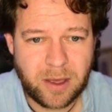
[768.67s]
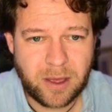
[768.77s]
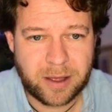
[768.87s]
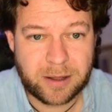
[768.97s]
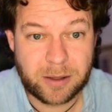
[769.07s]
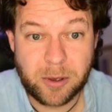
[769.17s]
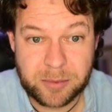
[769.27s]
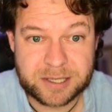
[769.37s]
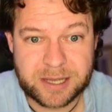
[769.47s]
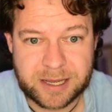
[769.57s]
And at the
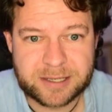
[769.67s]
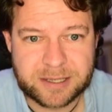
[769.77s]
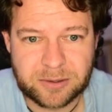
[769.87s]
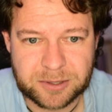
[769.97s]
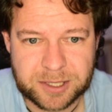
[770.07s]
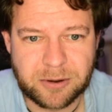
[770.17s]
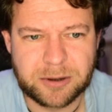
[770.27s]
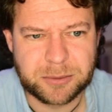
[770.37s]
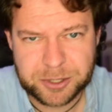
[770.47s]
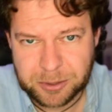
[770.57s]
moment, c is still 0.
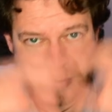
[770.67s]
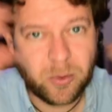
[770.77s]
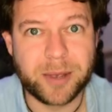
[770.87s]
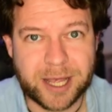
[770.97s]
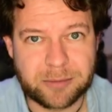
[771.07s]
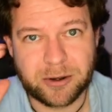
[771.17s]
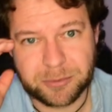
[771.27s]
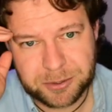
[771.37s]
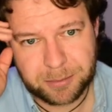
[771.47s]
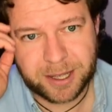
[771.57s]
So when we get the boundary,
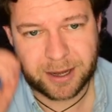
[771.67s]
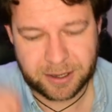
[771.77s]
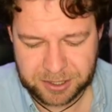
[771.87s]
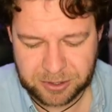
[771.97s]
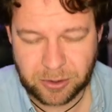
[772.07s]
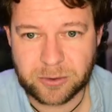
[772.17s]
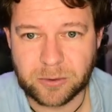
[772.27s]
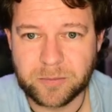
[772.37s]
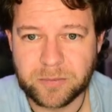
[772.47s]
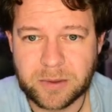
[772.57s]
we should be getting a
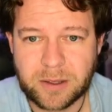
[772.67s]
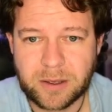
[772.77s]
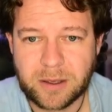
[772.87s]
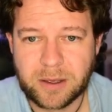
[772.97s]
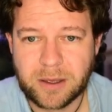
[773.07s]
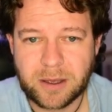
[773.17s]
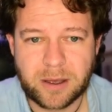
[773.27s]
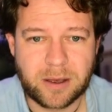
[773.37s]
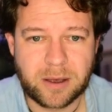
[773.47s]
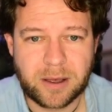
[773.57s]
circle.
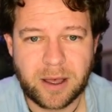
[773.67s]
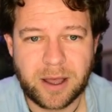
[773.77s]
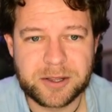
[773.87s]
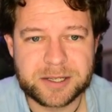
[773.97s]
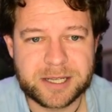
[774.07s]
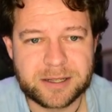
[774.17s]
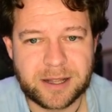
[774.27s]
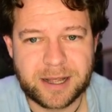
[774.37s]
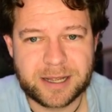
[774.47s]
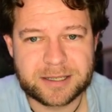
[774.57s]
And you can see
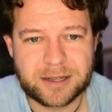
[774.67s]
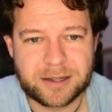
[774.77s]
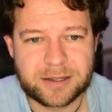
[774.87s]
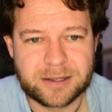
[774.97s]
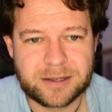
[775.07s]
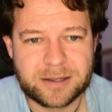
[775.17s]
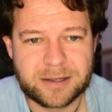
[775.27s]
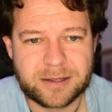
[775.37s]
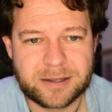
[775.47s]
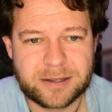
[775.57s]
that that's done
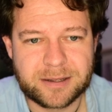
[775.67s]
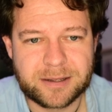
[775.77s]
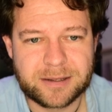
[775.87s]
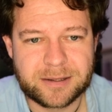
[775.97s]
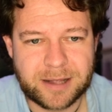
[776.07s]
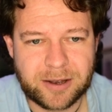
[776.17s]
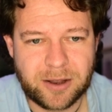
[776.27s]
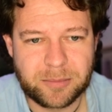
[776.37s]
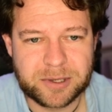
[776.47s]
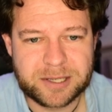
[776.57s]
that
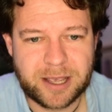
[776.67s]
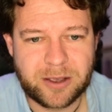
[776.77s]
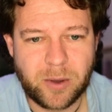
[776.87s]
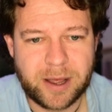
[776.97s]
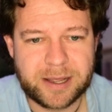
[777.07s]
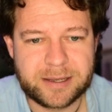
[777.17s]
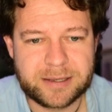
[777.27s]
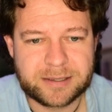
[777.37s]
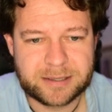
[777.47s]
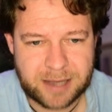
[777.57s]
number, take away
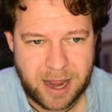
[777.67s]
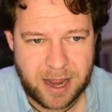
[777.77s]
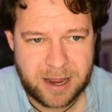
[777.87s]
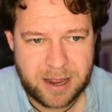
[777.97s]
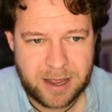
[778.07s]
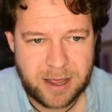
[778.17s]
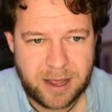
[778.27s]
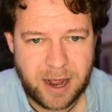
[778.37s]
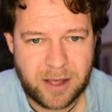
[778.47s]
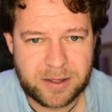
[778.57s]
c,
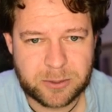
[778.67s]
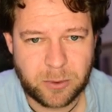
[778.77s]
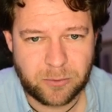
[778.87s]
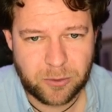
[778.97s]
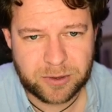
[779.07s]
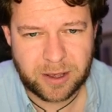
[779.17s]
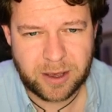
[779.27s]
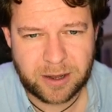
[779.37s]
and then square root it.